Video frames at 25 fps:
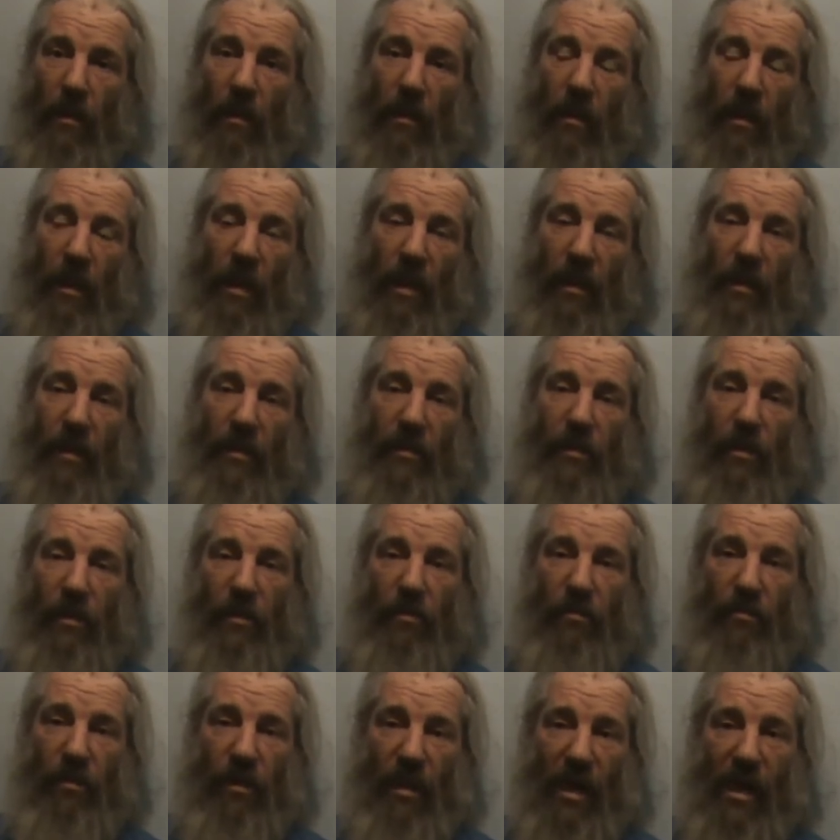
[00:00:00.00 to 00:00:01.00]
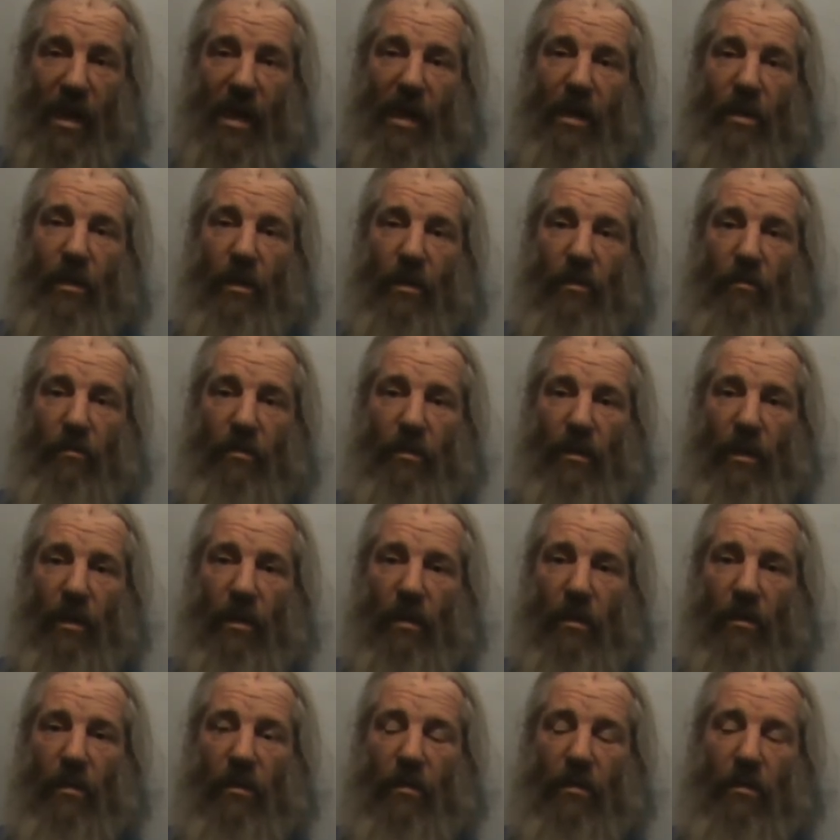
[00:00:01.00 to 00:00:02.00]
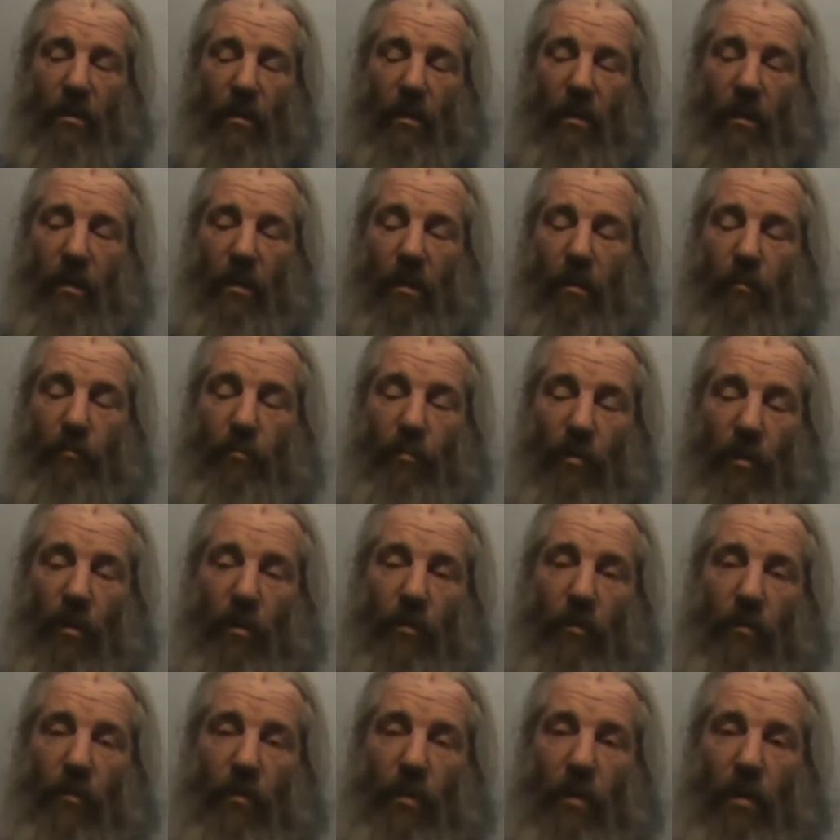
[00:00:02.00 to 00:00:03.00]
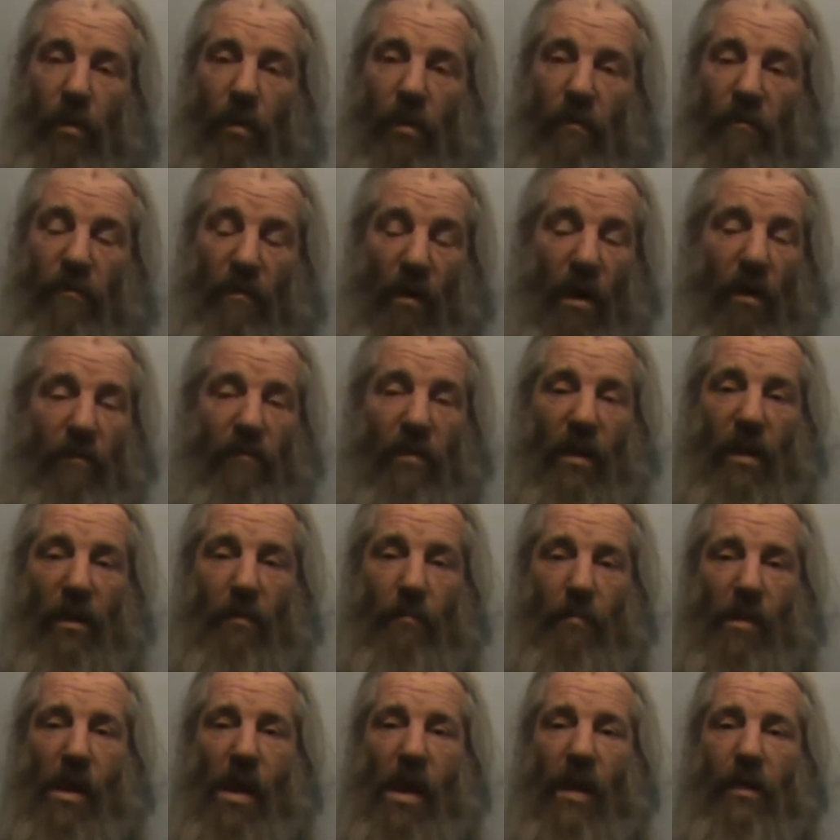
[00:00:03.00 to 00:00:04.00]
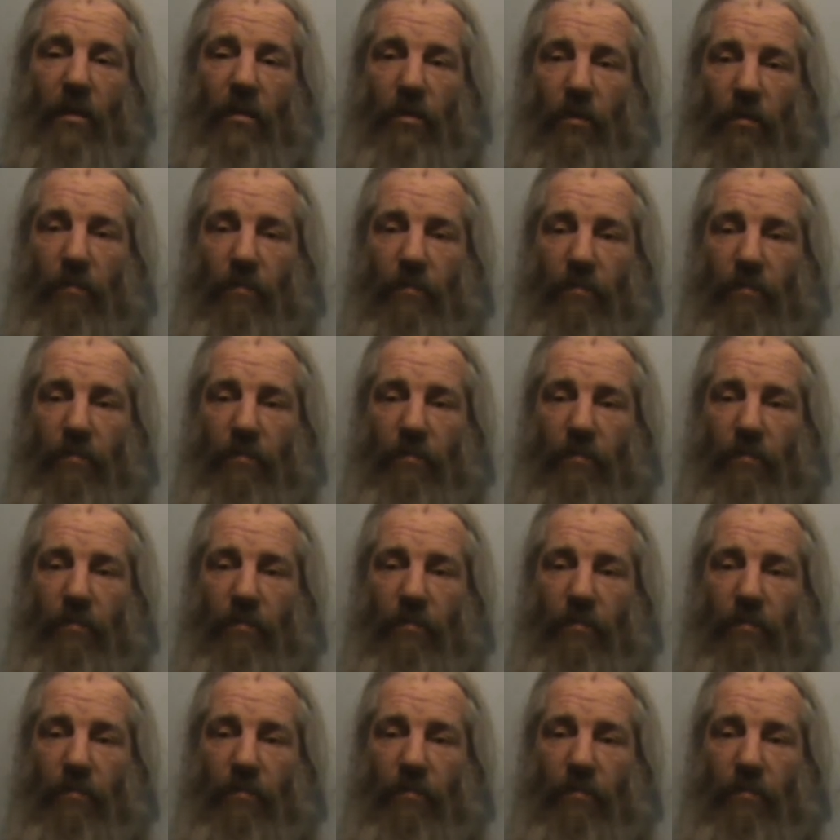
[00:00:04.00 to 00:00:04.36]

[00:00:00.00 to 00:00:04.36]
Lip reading: And he says you can use it to brew a 5-gallon batch.